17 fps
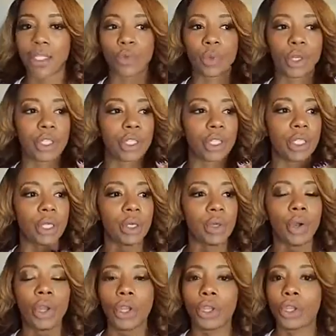We're
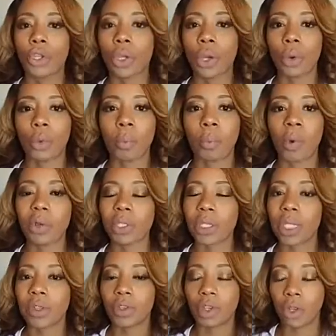still,
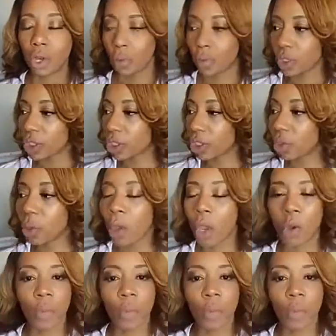we're still